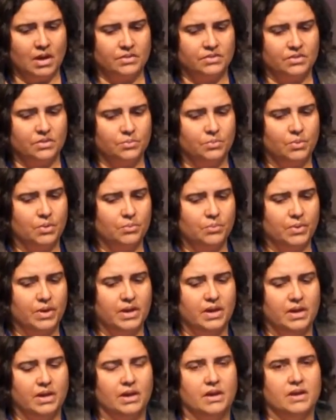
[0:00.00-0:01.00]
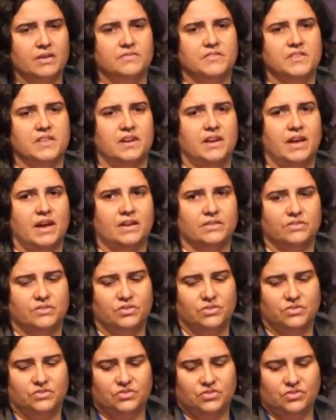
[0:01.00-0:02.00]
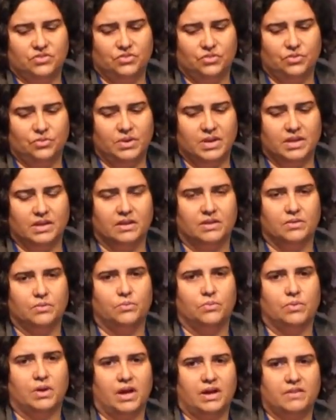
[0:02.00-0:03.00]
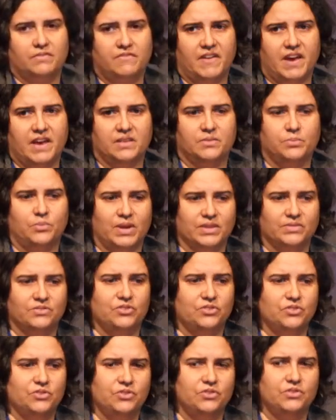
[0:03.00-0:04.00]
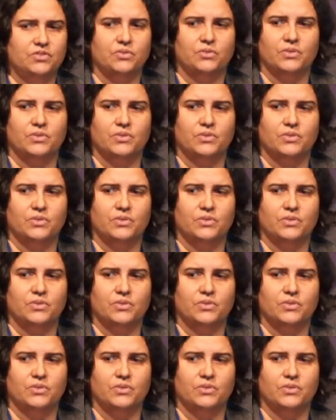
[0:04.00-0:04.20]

And so what we have set out to do in a phase 1-2,